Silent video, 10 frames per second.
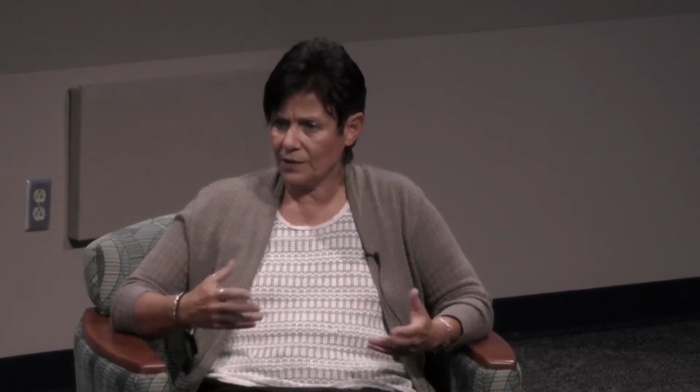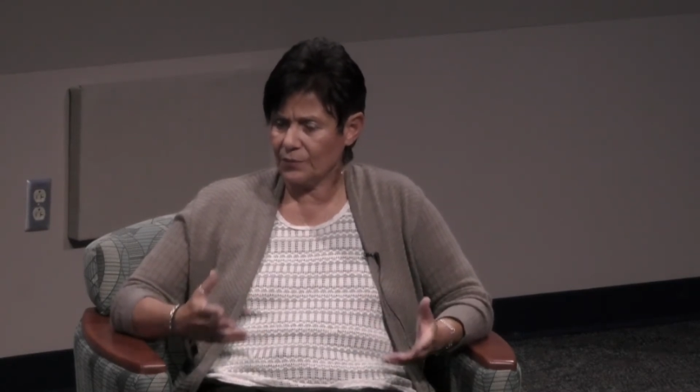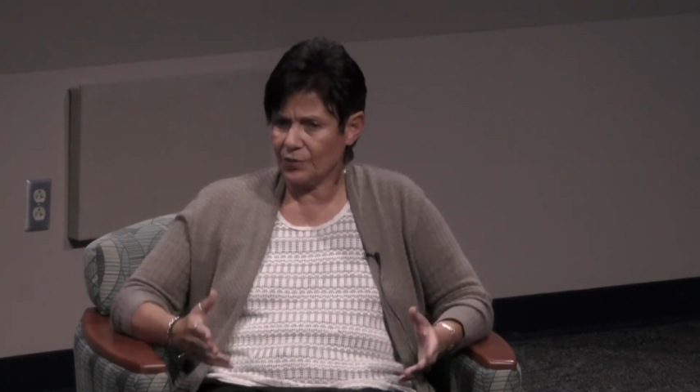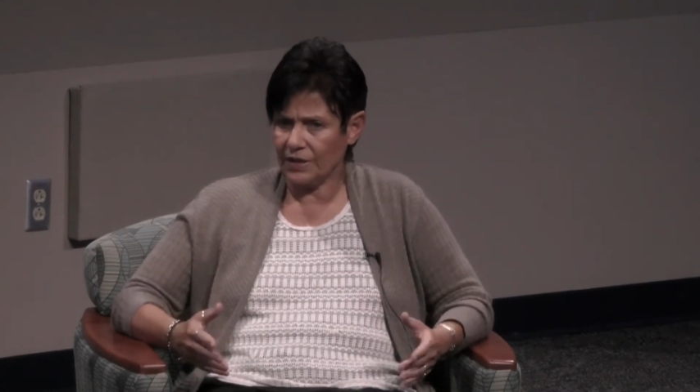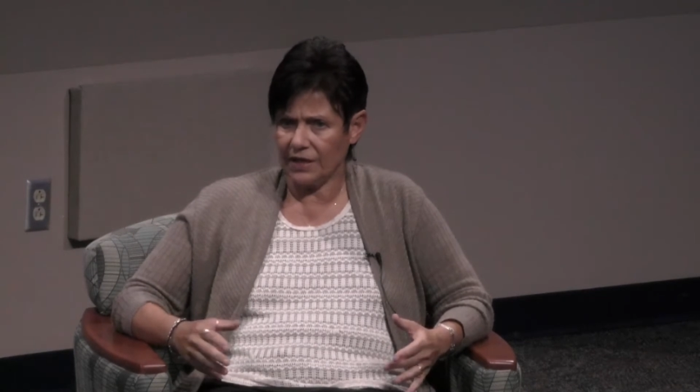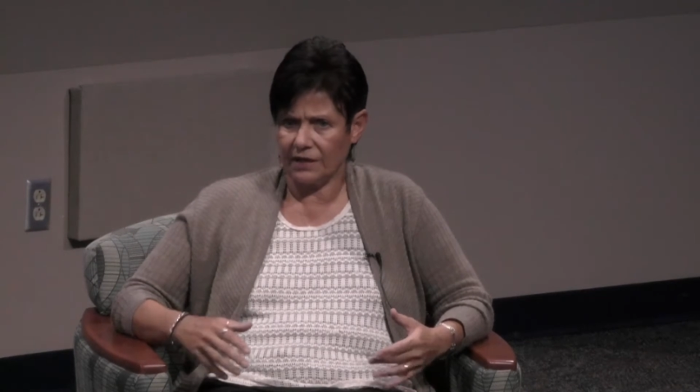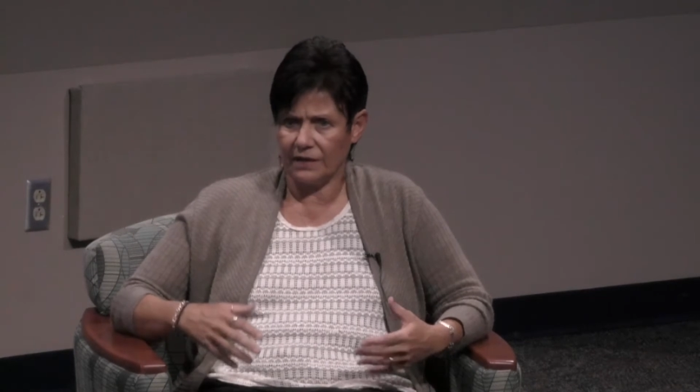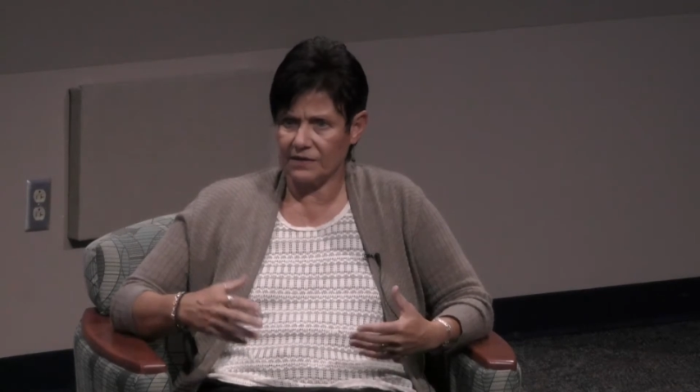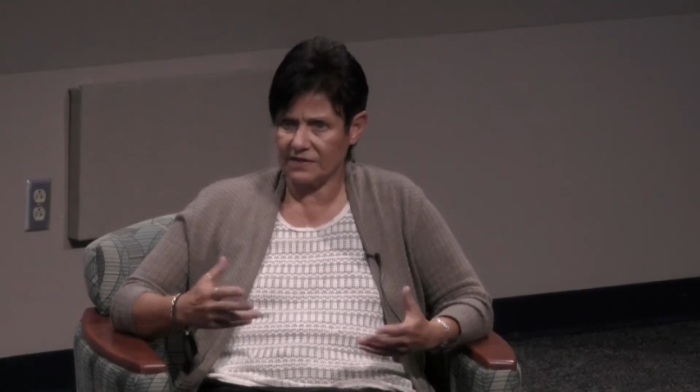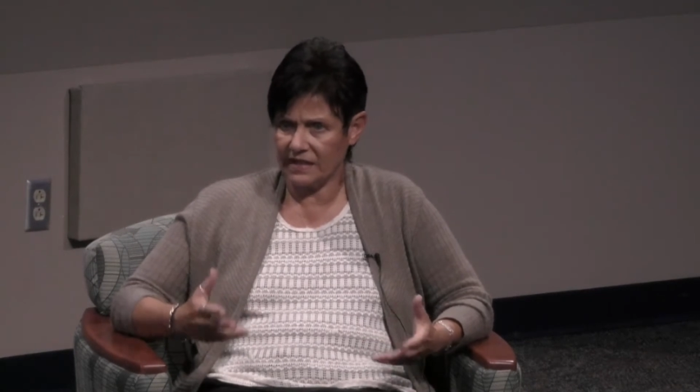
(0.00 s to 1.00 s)
pretty
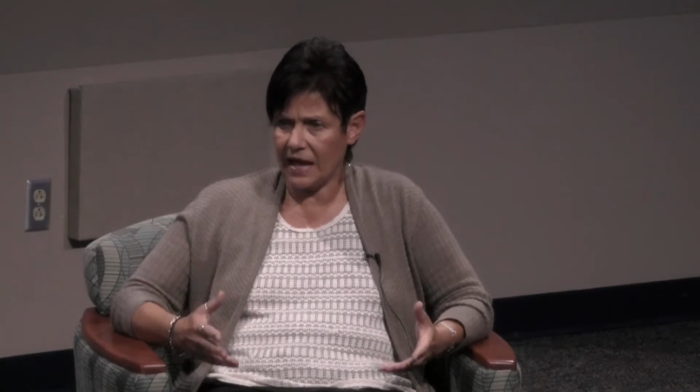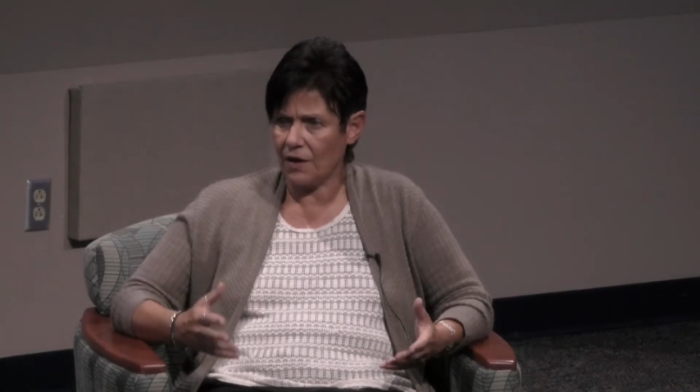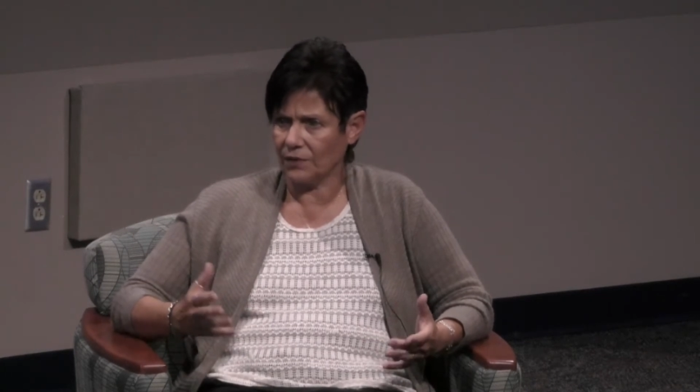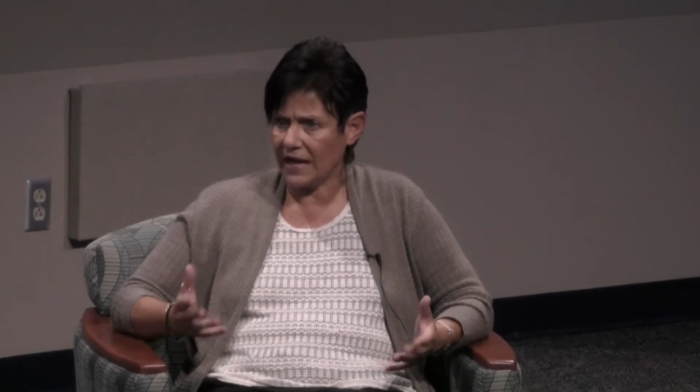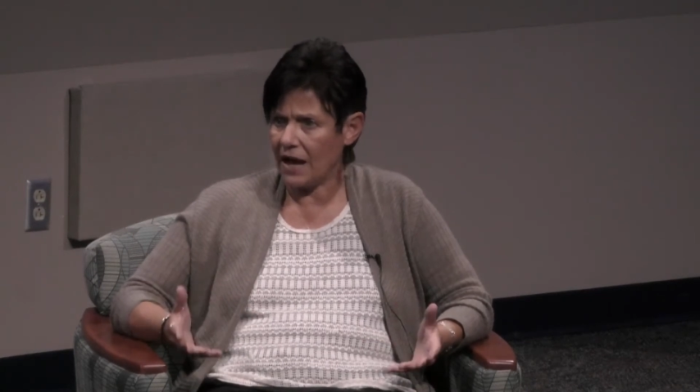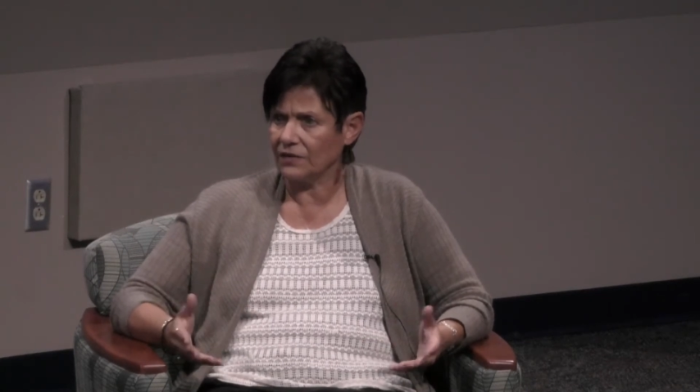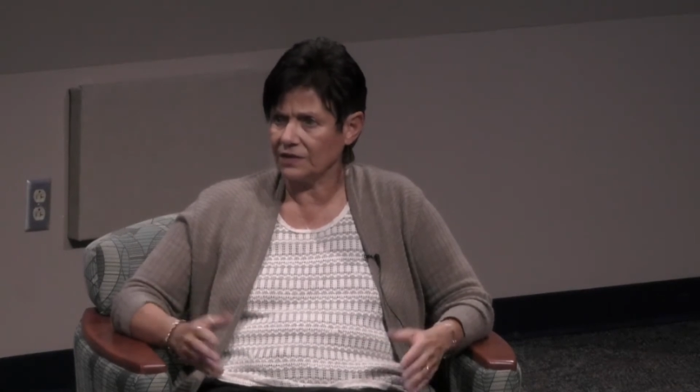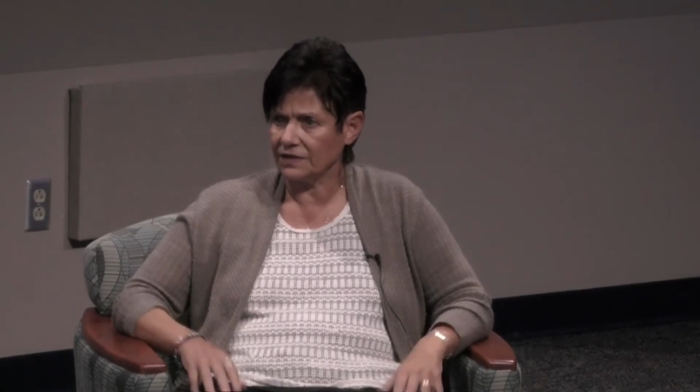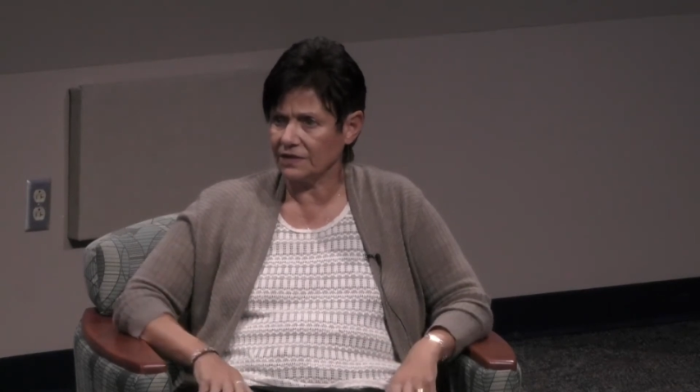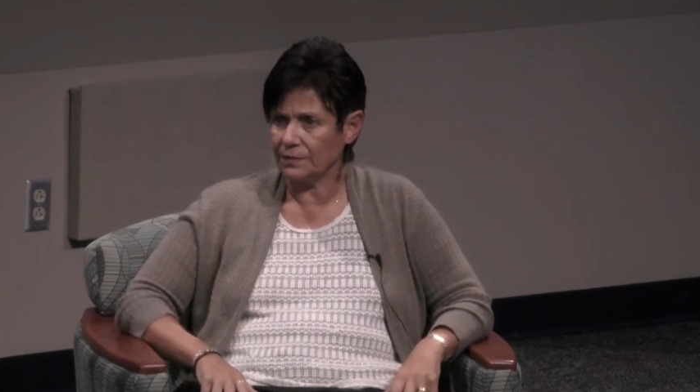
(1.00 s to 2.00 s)
sound
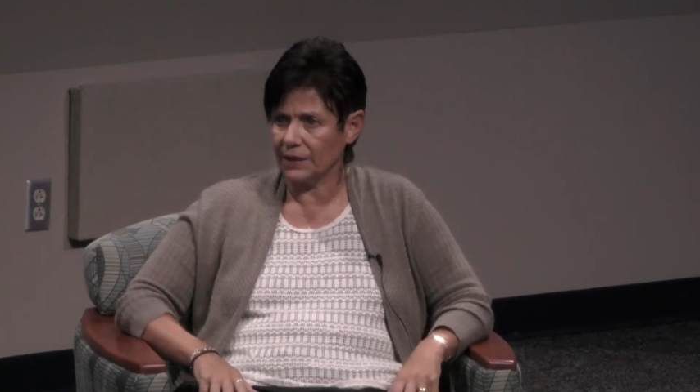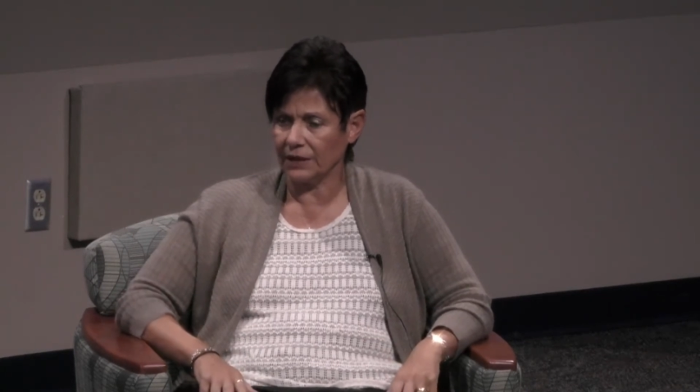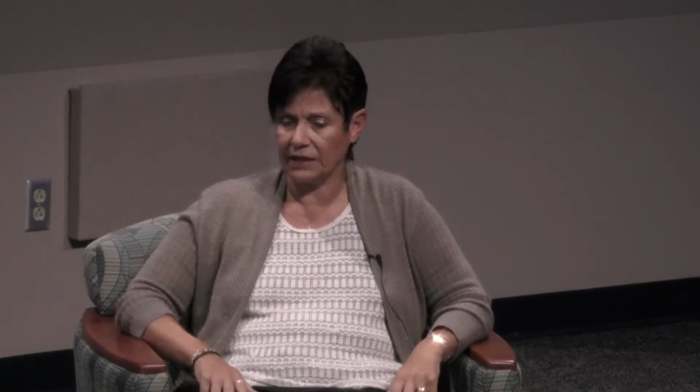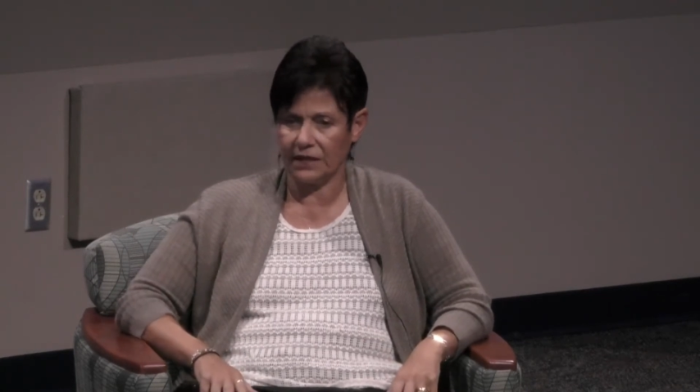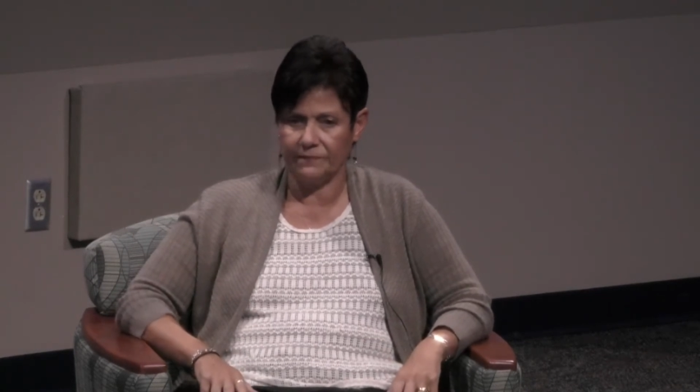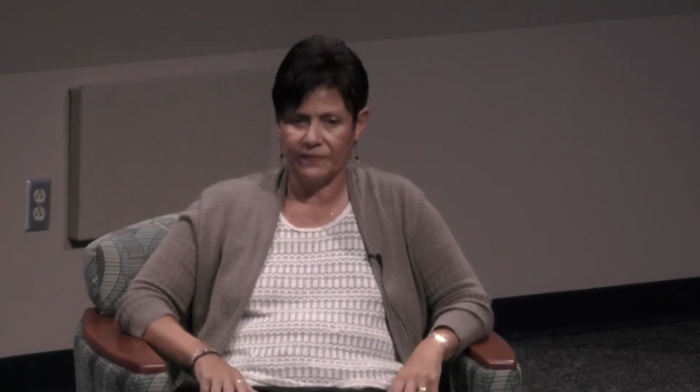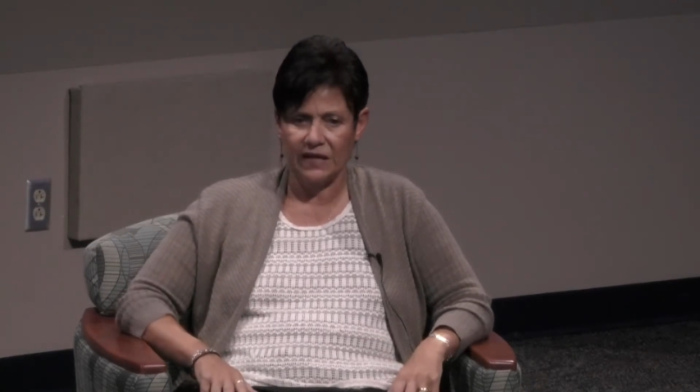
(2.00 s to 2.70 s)
housing stability,